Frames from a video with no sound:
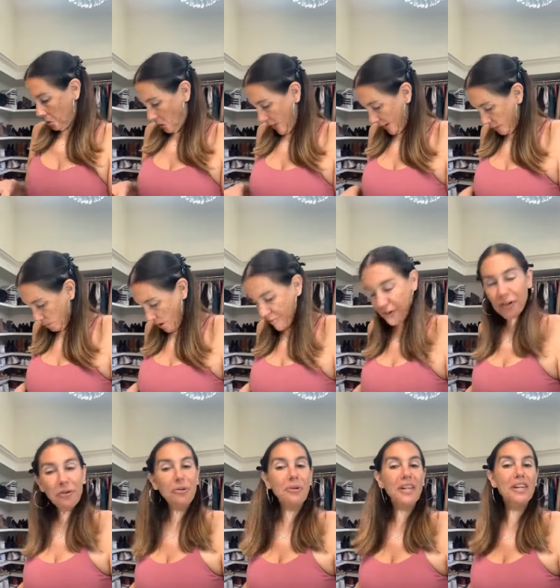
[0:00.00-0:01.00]
like a
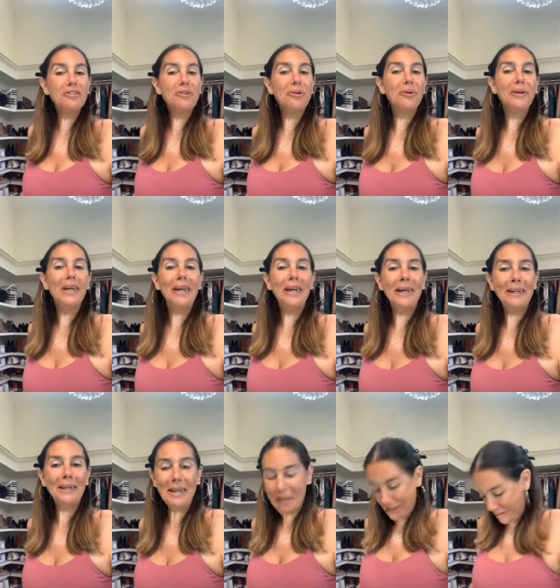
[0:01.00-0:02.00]
mother who hears her
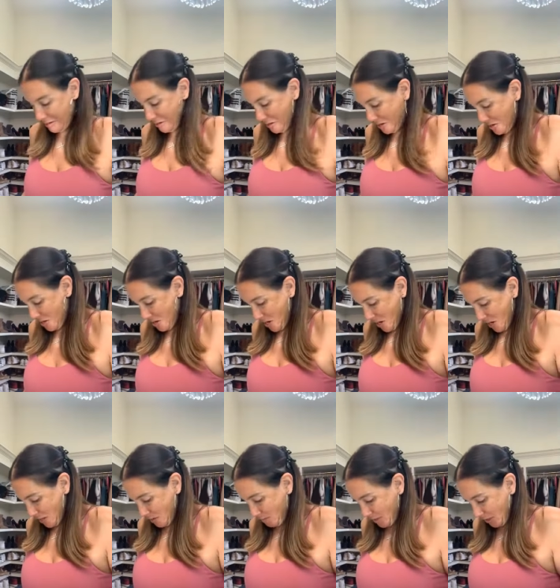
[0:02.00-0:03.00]
kid
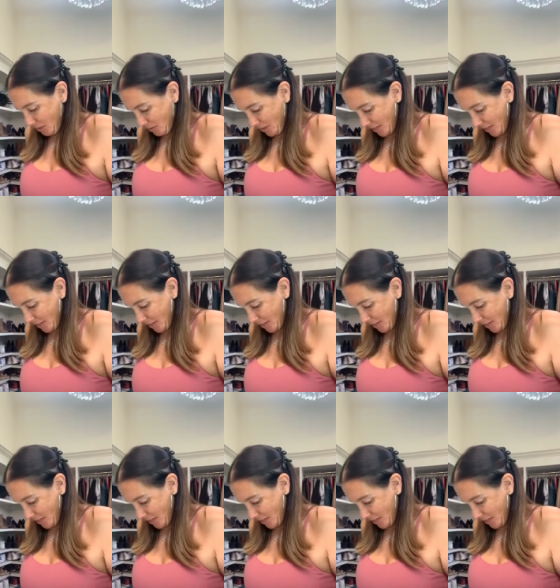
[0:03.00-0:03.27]
in the middle of